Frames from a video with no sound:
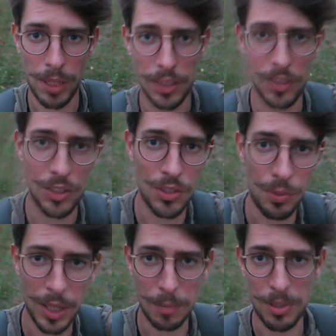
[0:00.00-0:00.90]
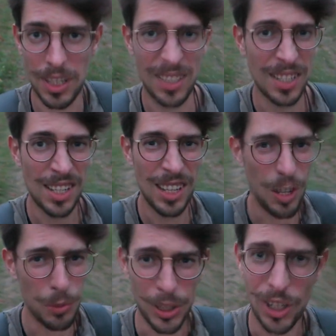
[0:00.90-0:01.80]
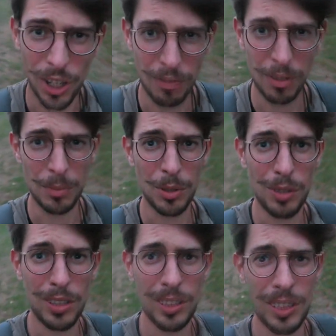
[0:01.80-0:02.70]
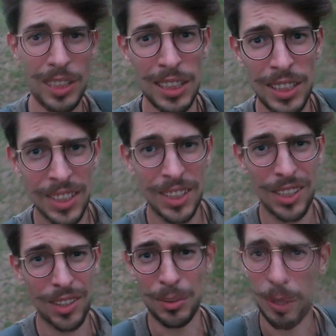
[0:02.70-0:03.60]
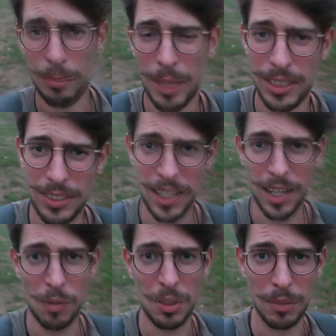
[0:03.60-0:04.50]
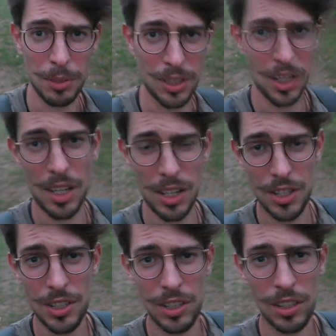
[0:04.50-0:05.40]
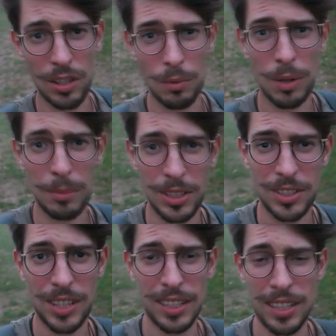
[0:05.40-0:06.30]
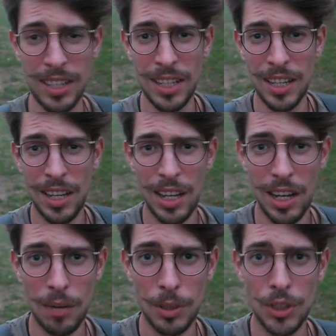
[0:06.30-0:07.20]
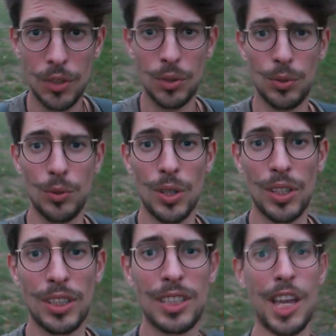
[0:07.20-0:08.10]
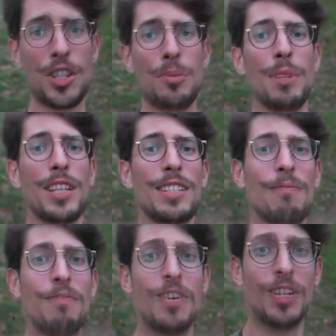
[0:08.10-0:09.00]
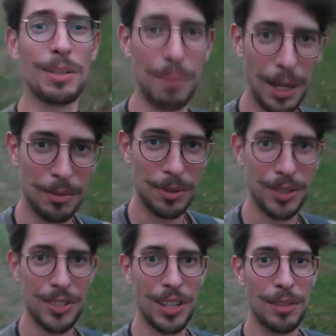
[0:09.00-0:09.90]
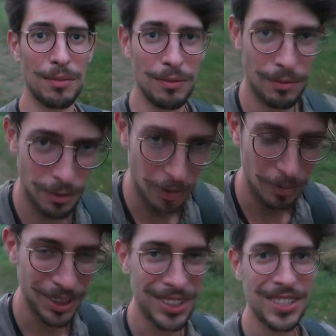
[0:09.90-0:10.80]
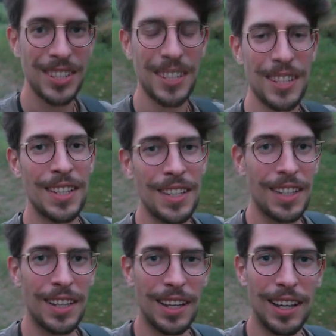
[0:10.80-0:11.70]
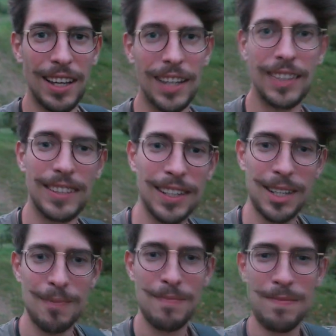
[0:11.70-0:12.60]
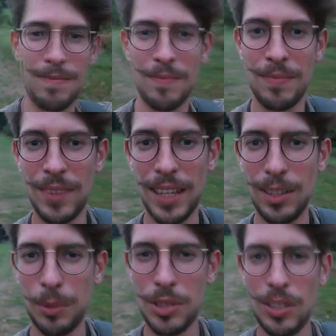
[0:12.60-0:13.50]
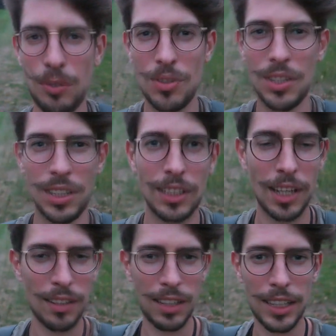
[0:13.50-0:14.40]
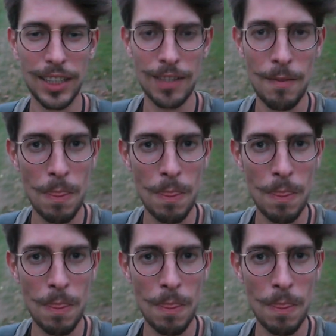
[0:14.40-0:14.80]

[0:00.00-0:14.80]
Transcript: men just straight up said, I want a hug from you all. Another one man said, I want a massage. Another one man said, I want you to catch me as I'm falling backwards and forwards. And it was interesting and kind of like